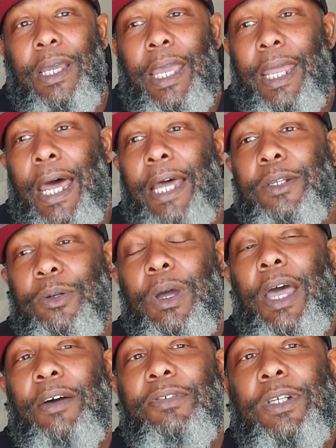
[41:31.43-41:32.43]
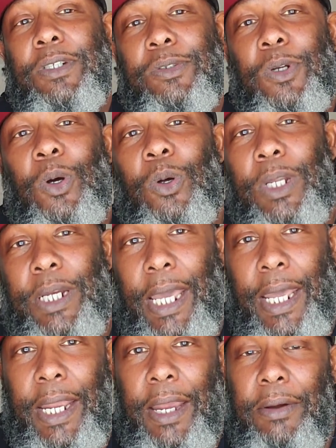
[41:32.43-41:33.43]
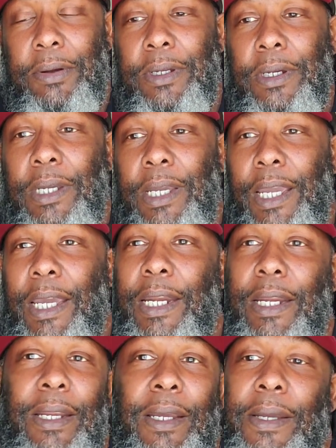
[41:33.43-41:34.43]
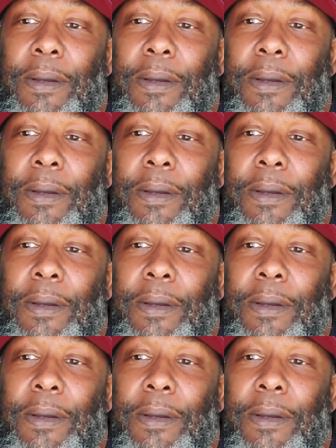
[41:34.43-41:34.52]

and I do have control in that area. And